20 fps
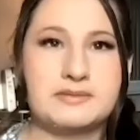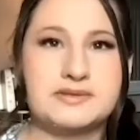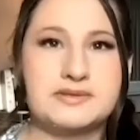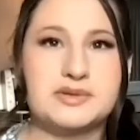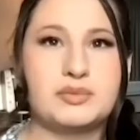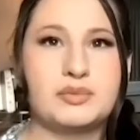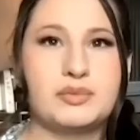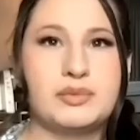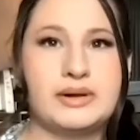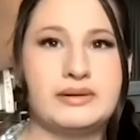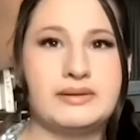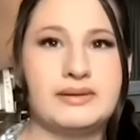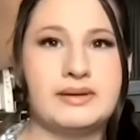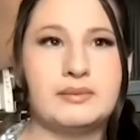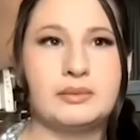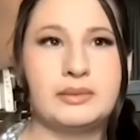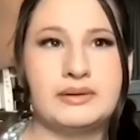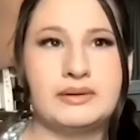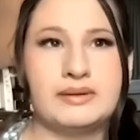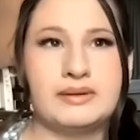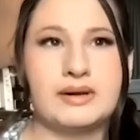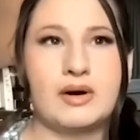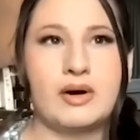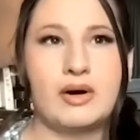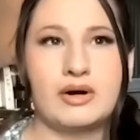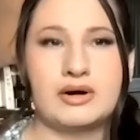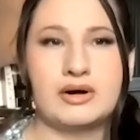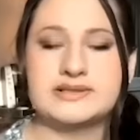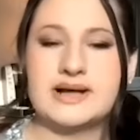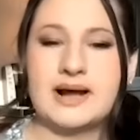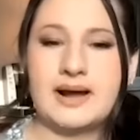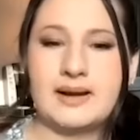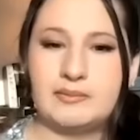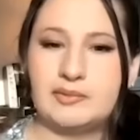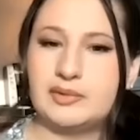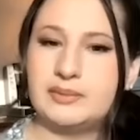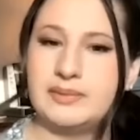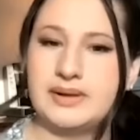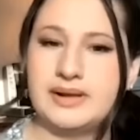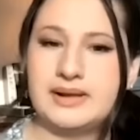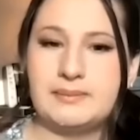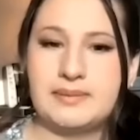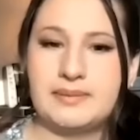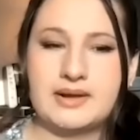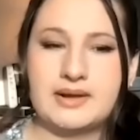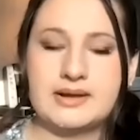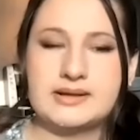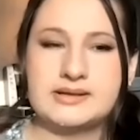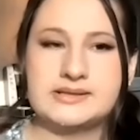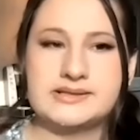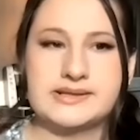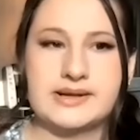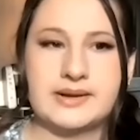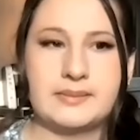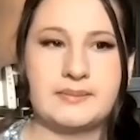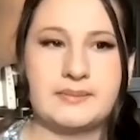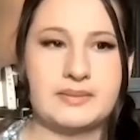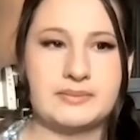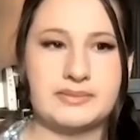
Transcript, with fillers: that was a really, really hard time for me because um,